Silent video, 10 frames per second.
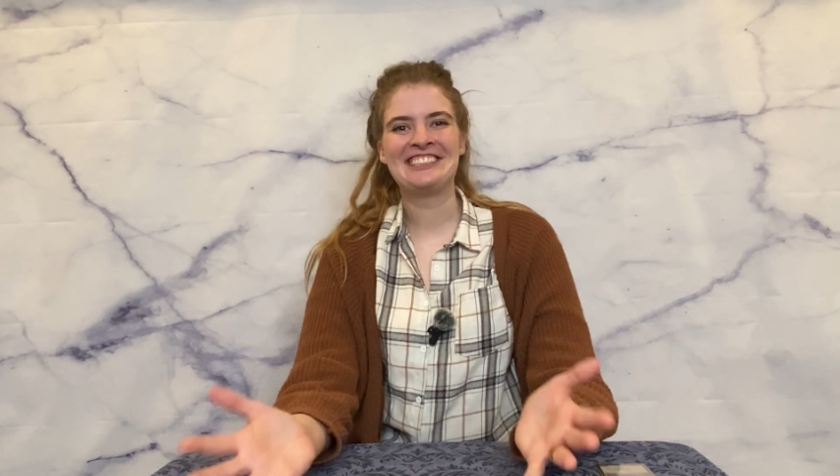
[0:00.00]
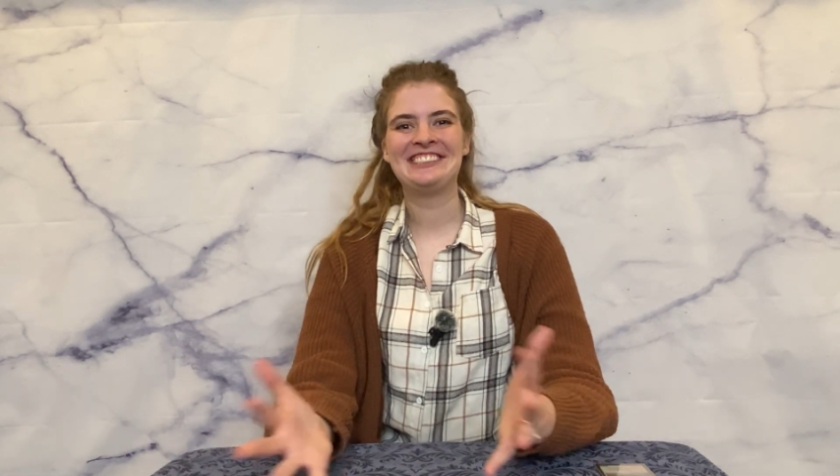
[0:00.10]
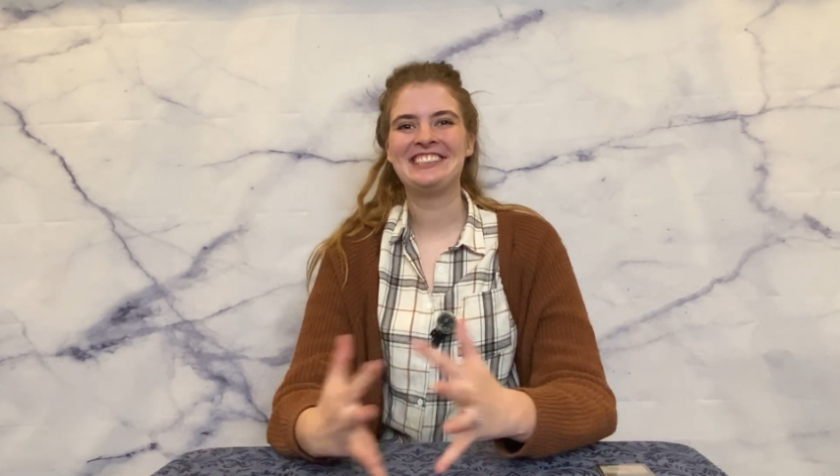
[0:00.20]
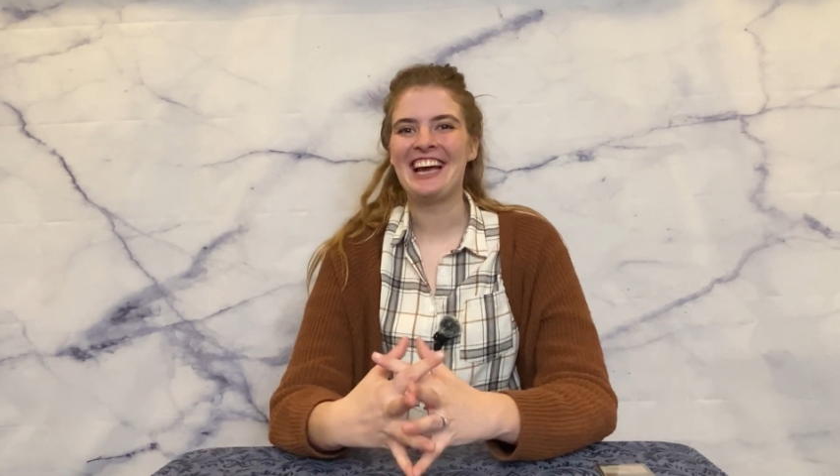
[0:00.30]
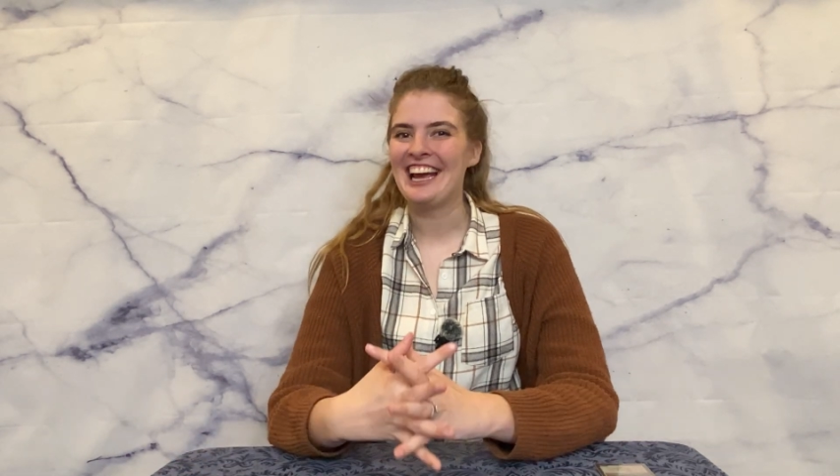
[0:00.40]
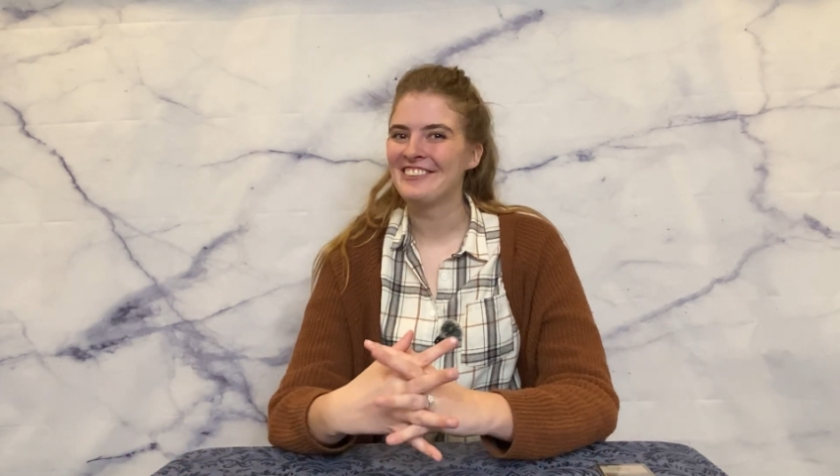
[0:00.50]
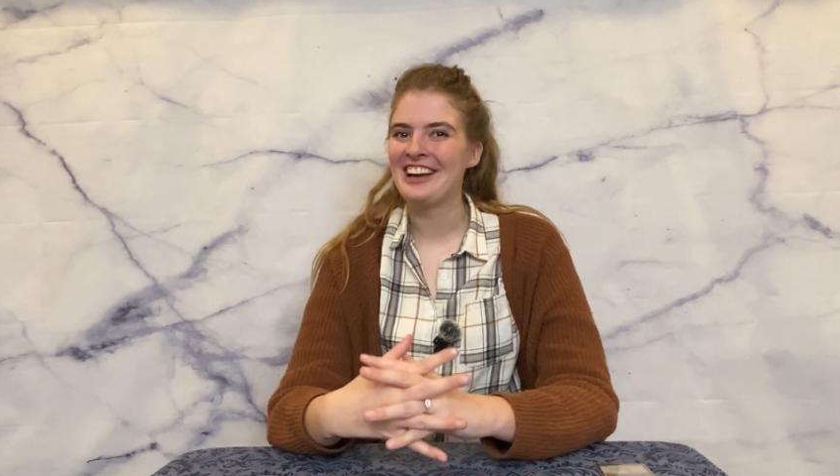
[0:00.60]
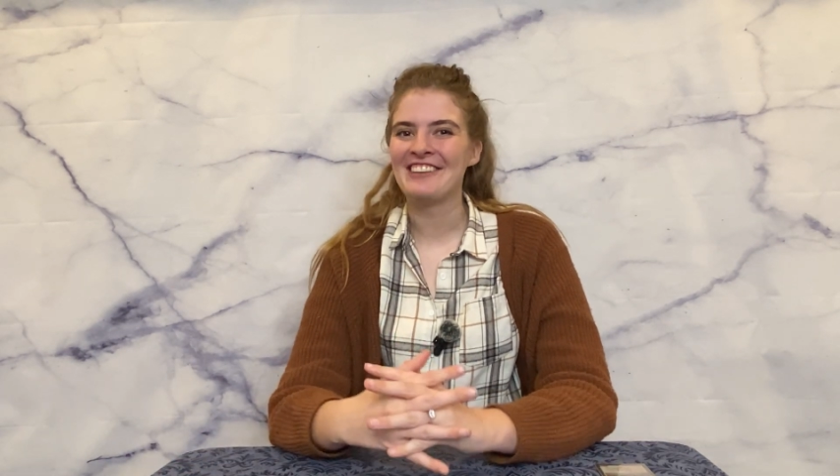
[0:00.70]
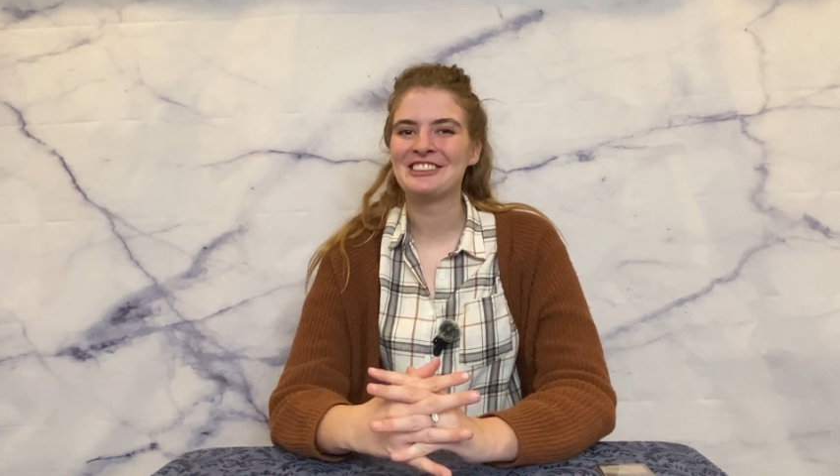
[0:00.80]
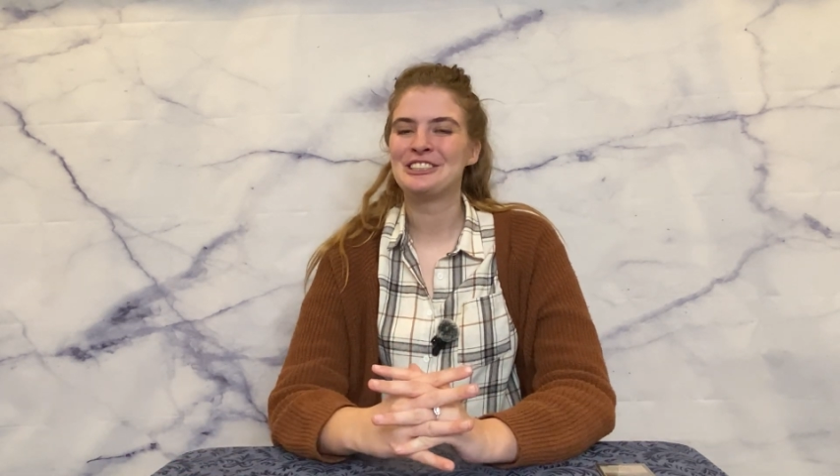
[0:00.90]
Today we
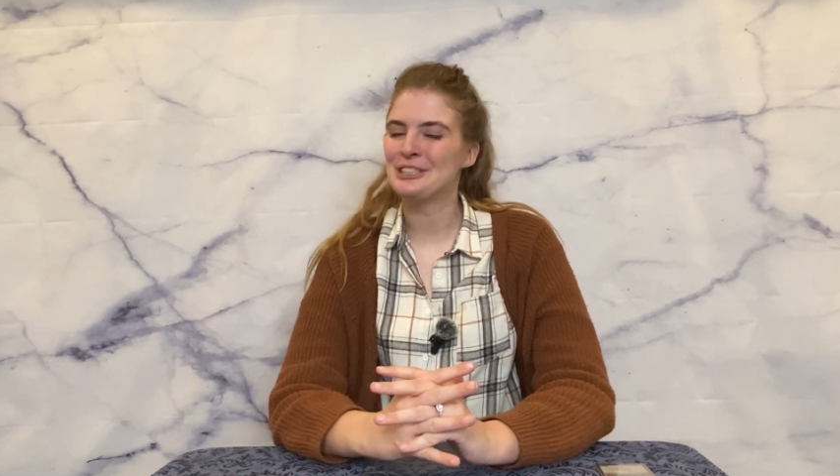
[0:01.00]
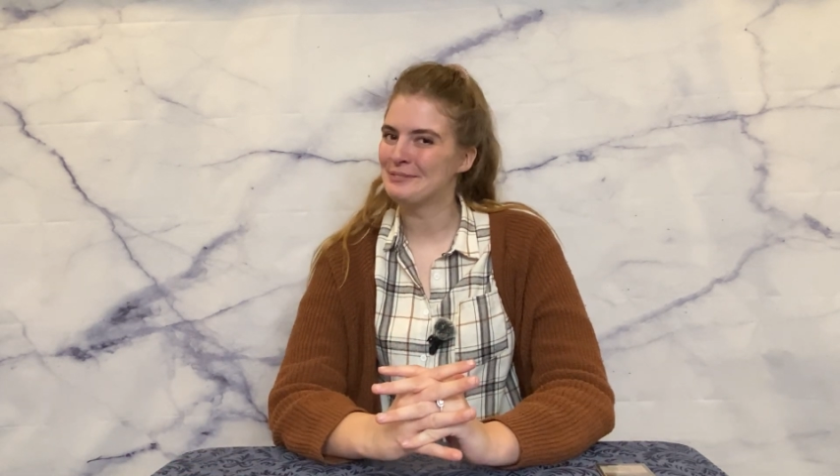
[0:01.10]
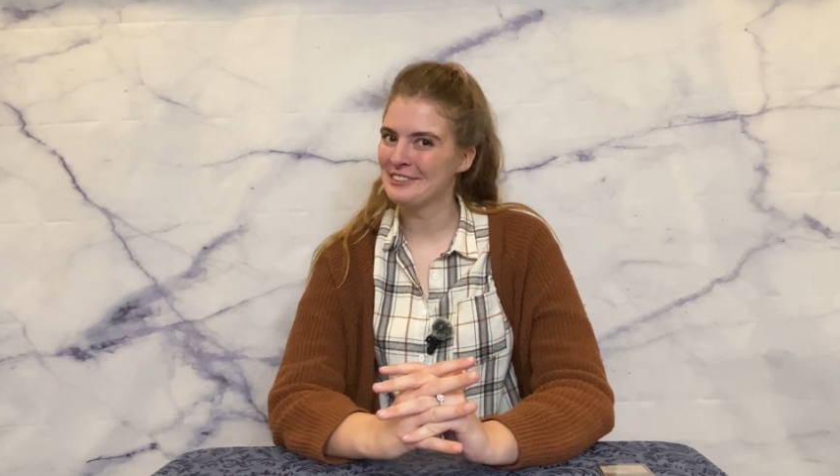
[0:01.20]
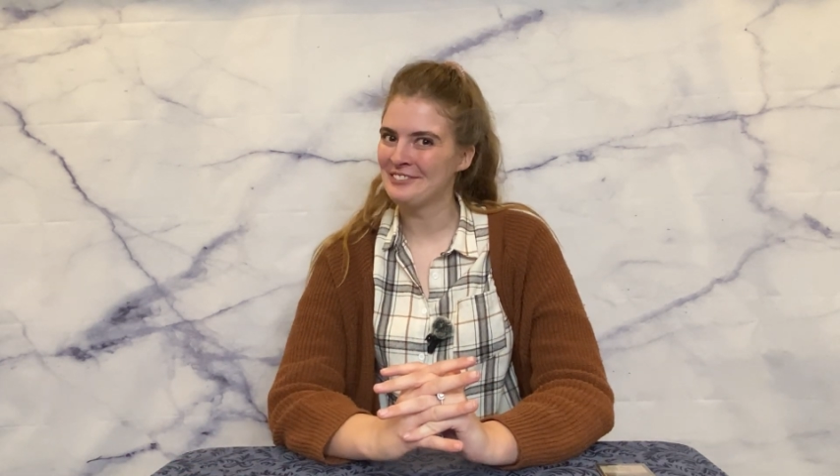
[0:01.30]
have a super